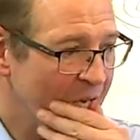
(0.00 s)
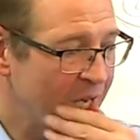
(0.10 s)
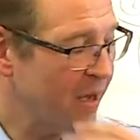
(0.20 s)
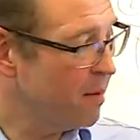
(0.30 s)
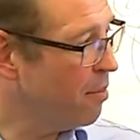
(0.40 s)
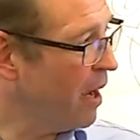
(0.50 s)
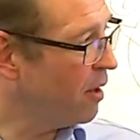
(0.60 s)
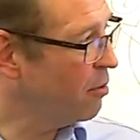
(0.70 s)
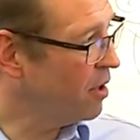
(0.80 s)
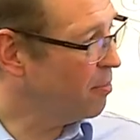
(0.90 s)
He came
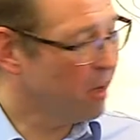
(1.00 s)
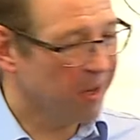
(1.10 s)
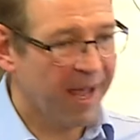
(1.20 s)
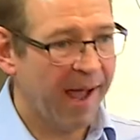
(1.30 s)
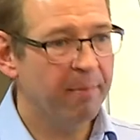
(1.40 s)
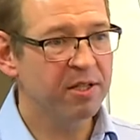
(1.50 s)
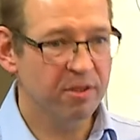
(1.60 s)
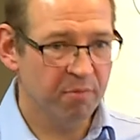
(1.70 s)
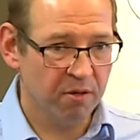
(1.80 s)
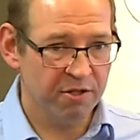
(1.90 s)
back with a per
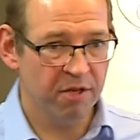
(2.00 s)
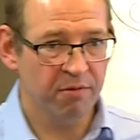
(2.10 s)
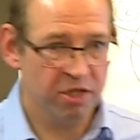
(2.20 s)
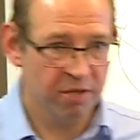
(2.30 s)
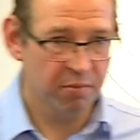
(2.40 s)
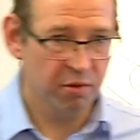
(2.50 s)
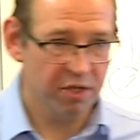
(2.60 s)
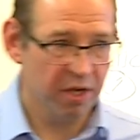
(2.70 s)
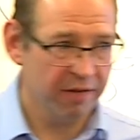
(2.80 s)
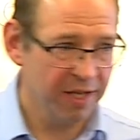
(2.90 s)
capita policy which he
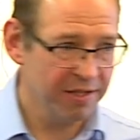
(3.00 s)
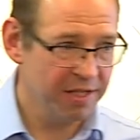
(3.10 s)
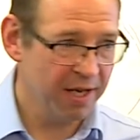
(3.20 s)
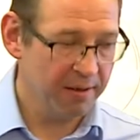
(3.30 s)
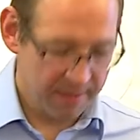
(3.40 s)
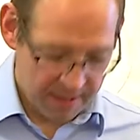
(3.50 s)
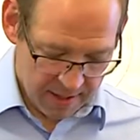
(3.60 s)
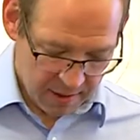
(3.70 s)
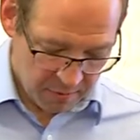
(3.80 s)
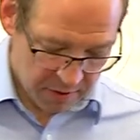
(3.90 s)
bought over the internet
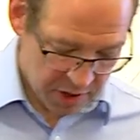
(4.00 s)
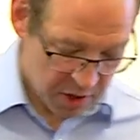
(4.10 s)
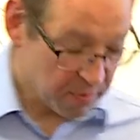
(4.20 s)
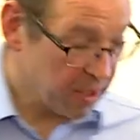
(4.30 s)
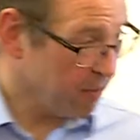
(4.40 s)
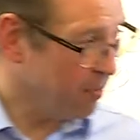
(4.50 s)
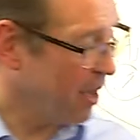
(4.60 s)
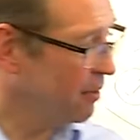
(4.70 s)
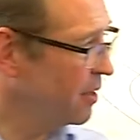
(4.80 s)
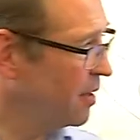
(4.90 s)
with a £2 million
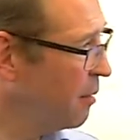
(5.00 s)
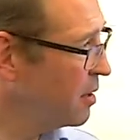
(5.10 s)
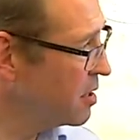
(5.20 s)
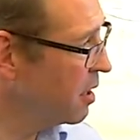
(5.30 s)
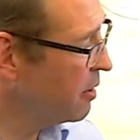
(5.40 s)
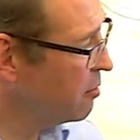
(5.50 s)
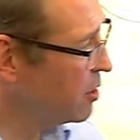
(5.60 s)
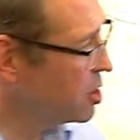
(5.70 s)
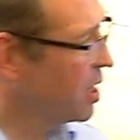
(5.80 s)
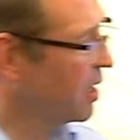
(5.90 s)
indemnity limit
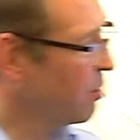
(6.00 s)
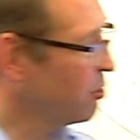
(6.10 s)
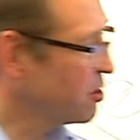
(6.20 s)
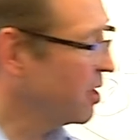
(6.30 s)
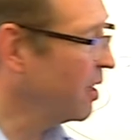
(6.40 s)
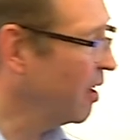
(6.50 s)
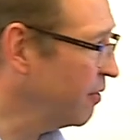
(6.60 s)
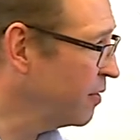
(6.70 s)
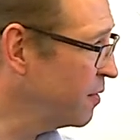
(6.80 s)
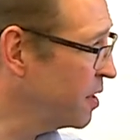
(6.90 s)
which clearly wasn't
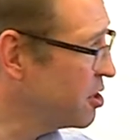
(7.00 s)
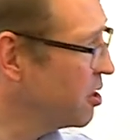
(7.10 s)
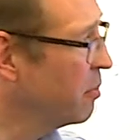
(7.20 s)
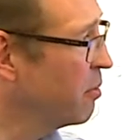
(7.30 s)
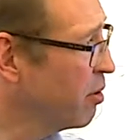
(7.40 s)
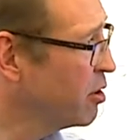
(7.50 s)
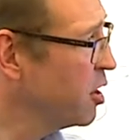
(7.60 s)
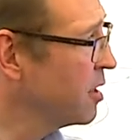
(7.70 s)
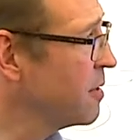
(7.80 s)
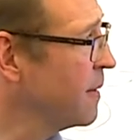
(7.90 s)
enough for this type of
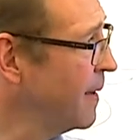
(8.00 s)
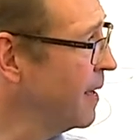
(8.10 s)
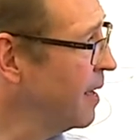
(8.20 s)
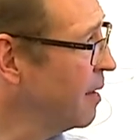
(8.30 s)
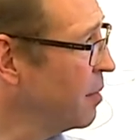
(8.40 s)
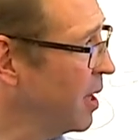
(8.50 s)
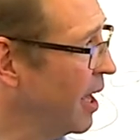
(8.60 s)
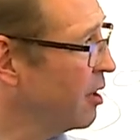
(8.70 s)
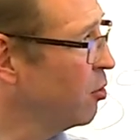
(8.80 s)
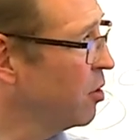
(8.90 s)
project but it
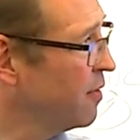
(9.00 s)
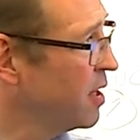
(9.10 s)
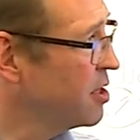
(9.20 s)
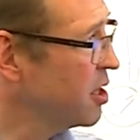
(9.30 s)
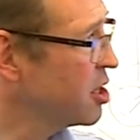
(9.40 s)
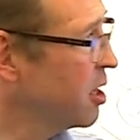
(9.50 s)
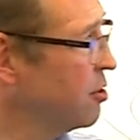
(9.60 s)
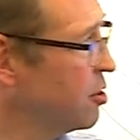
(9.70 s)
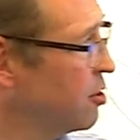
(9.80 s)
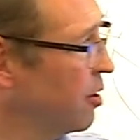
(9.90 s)
had all of these
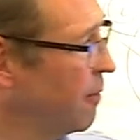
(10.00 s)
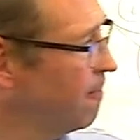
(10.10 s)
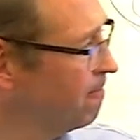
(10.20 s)
exclusions on it.